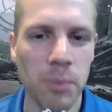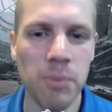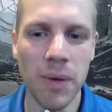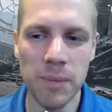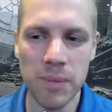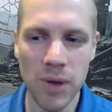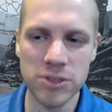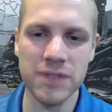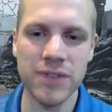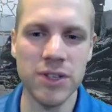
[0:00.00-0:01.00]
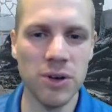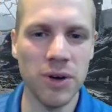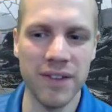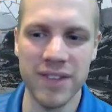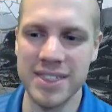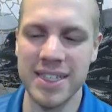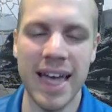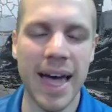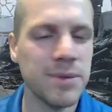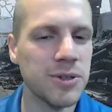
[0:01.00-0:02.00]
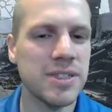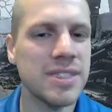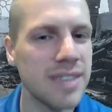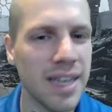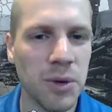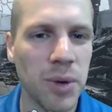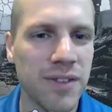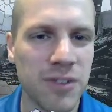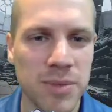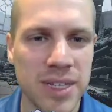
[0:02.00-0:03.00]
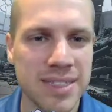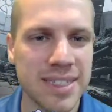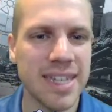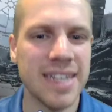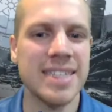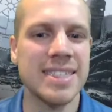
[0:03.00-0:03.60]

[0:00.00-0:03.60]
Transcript: Most of you, I've got to say, absolutely stay away from this. It is